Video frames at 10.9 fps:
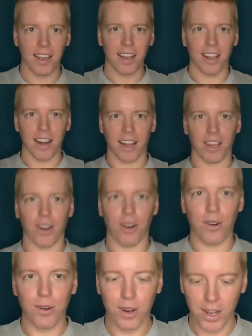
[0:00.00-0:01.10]
And I
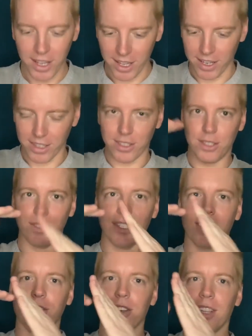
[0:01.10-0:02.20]
go, and as soon as I
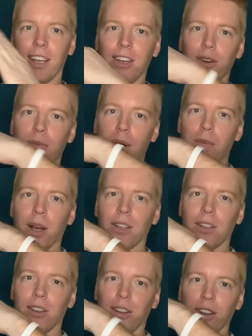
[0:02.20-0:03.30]
go on that hill, my bike
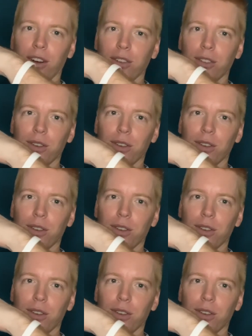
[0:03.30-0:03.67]
literally goes,